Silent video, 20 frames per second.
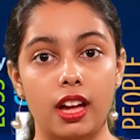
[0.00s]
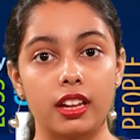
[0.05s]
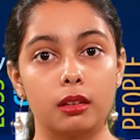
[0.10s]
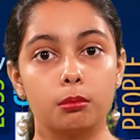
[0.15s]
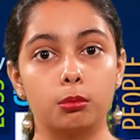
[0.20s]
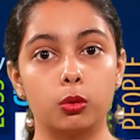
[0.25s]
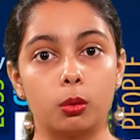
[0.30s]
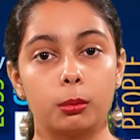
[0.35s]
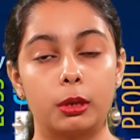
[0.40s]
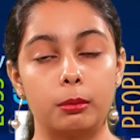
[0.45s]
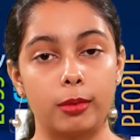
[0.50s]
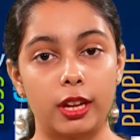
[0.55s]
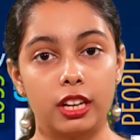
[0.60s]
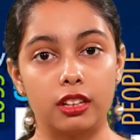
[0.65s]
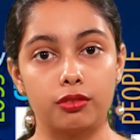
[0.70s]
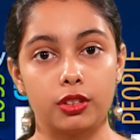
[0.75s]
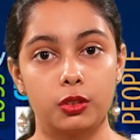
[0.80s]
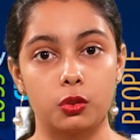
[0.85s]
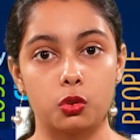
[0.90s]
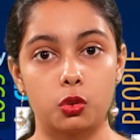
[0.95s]
unemployment
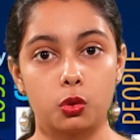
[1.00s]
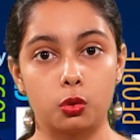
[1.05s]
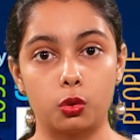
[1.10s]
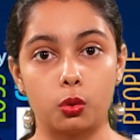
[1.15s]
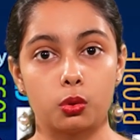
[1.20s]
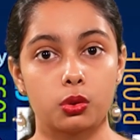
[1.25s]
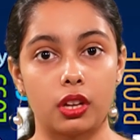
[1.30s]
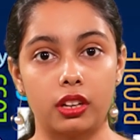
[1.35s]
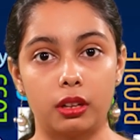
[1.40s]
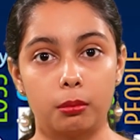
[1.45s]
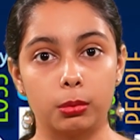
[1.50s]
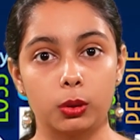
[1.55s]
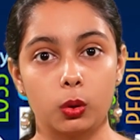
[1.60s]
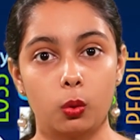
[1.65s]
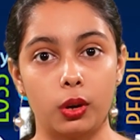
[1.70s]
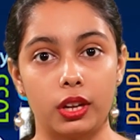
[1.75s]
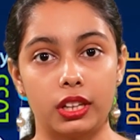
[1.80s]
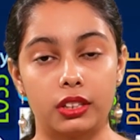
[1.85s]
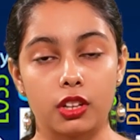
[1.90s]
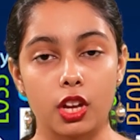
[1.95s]
benefits to those
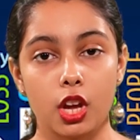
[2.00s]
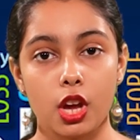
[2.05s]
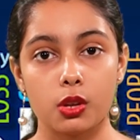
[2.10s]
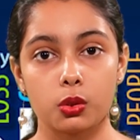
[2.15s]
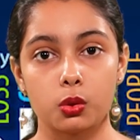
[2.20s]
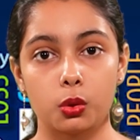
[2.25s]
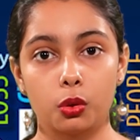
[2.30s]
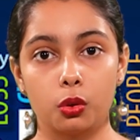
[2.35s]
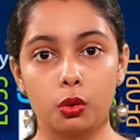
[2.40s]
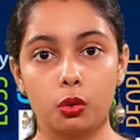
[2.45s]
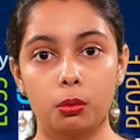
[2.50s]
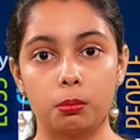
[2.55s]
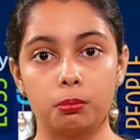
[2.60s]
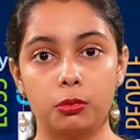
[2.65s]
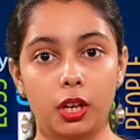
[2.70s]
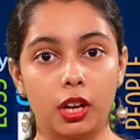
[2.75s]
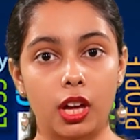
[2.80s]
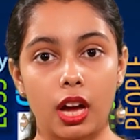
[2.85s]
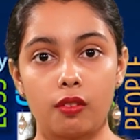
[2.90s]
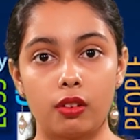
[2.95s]
unemployed. So
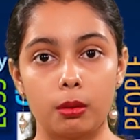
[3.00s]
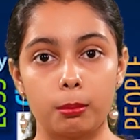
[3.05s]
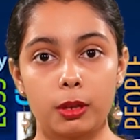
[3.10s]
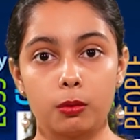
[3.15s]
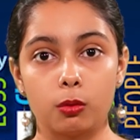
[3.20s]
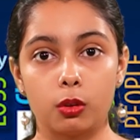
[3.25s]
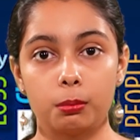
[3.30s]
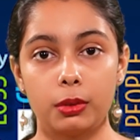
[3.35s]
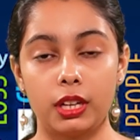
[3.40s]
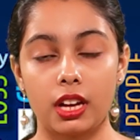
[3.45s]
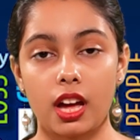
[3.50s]
the government would be